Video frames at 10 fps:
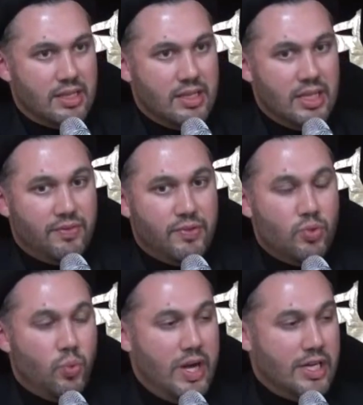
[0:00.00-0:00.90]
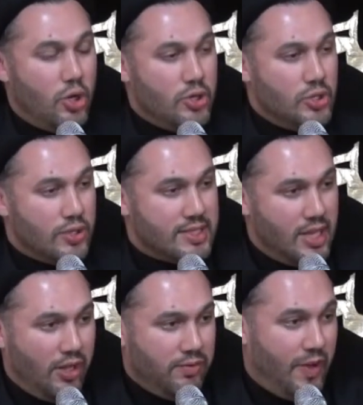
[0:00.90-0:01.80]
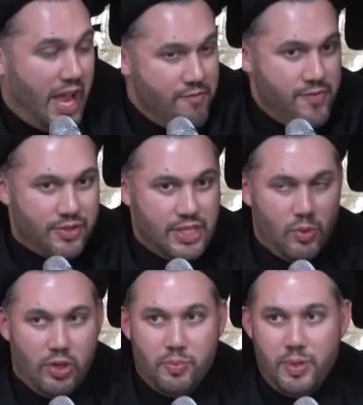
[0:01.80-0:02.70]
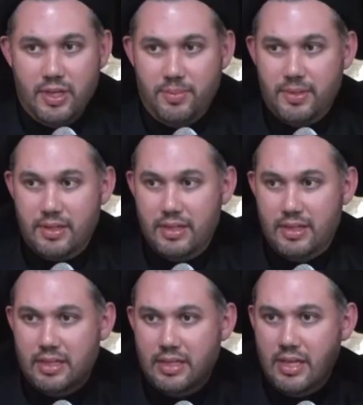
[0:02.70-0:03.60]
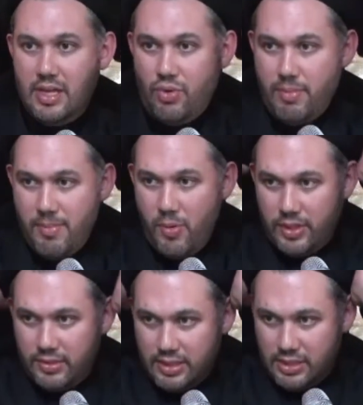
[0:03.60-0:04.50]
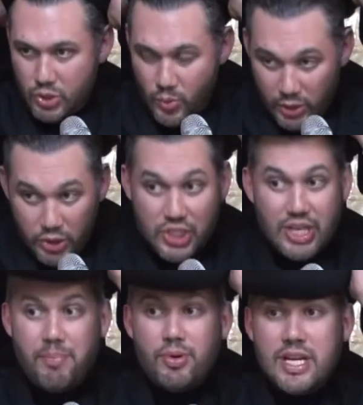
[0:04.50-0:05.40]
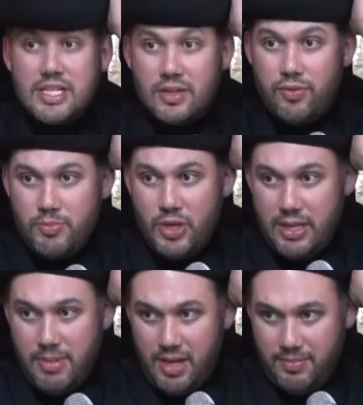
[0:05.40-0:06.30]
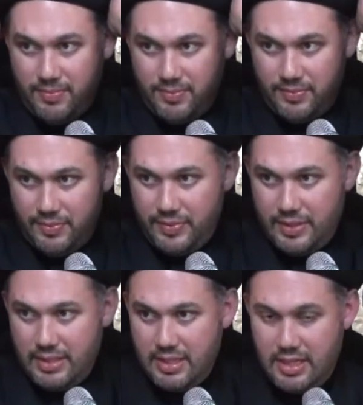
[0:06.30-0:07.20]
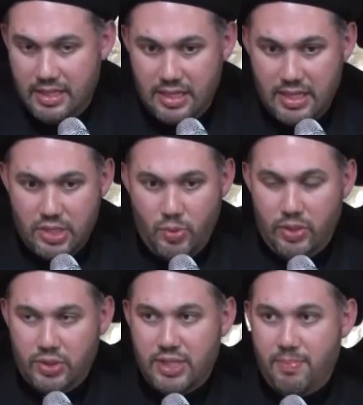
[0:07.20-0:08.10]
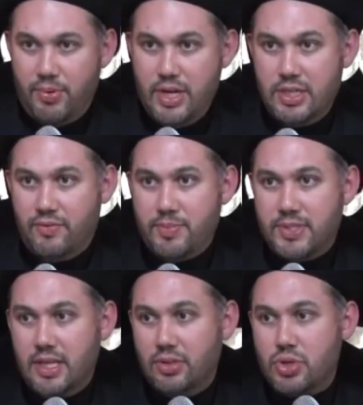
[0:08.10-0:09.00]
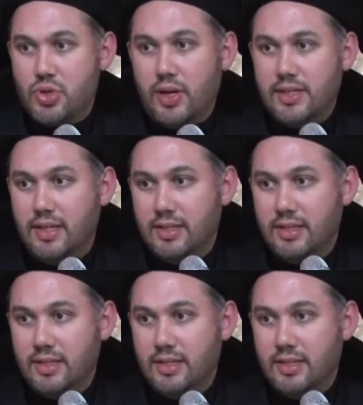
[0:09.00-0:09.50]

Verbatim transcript: If you work on yourself, everything will open up. Remember one thing, you are not separated from your Imam. You are not separated from Sayyid al-Shuhada.